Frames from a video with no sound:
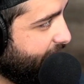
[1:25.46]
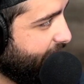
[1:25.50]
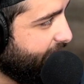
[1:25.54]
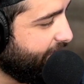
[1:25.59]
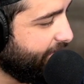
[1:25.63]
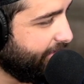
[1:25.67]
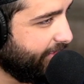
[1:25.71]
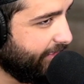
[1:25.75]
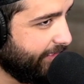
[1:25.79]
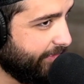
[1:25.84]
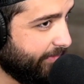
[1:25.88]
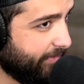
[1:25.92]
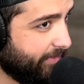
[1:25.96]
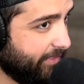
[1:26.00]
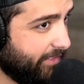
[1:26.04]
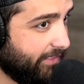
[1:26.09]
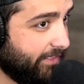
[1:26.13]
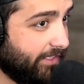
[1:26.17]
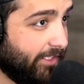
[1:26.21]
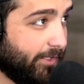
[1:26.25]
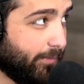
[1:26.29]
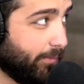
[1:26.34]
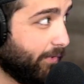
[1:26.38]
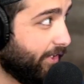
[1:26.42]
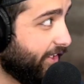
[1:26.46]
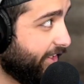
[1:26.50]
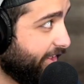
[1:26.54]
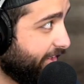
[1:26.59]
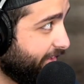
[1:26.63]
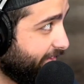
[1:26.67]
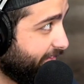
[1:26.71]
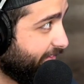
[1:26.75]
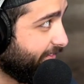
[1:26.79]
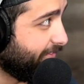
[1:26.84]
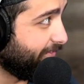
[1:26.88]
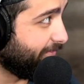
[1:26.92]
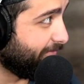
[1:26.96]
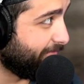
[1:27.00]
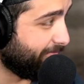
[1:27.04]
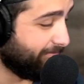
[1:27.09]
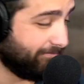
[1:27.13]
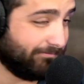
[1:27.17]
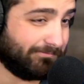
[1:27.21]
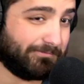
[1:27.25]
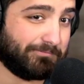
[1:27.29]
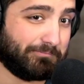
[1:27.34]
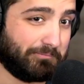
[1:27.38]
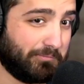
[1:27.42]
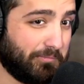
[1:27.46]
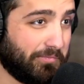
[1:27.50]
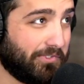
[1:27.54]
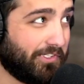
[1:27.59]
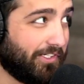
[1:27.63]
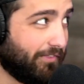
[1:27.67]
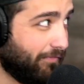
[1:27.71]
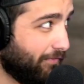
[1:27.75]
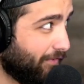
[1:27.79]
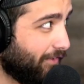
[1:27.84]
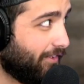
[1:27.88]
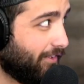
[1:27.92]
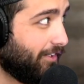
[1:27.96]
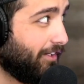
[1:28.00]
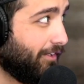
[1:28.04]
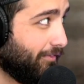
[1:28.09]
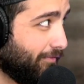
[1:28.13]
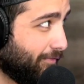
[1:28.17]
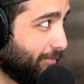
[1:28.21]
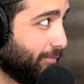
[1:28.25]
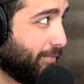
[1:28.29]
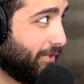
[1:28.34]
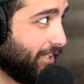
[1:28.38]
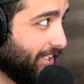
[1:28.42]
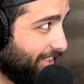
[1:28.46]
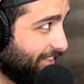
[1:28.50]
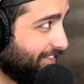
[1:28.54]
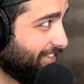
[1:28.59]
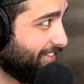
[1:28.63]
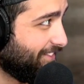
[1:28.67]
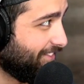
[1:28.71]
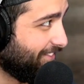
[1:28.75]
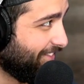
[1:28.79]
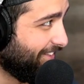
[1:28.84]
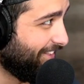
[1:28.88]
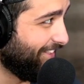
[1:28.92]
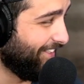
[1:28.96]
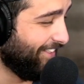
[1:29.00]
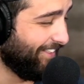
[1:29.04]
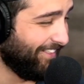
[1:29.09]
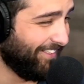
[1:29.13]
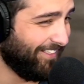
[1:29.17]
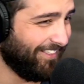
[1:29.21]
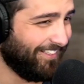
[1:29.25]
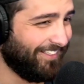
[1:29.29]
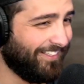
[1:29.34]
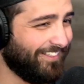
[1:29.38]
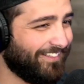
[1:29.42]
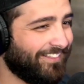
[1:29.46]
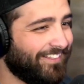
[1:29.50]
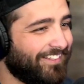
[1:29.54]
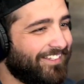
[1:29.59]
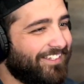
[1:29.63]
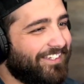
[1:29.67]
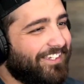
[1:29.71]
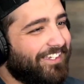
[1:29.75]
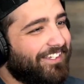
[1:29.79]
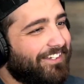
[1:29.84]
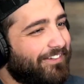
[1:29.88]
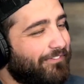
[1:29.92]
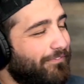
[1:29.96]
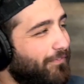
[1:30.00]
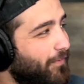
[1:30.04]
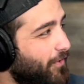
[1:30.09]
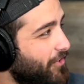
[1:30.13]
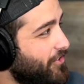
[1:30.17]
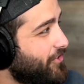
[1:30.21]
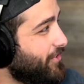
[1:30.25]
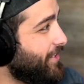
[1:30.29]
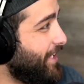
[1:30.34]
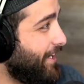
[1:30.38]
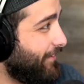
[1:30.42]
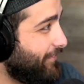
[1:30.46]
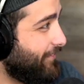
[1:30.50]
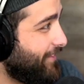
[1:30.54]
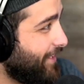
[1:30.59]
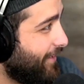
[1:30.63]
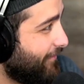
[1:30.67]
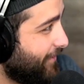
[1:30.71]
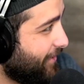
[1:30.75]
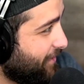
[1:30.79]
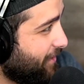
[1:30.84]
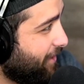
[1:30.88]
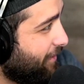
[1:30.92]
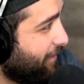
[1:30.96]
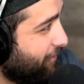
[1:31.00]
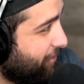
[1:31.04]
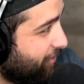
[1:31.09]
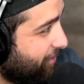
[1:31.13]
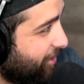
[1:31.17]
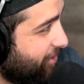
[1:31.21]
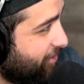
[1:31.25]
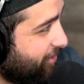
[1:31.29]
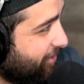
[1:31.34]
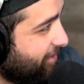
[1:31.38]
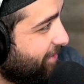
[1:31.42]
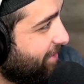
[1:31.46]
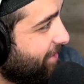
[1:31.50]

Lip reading: And I was like, hey, buddy, we're pretty far off in price. And unfortunately, you have to have those conversations, though.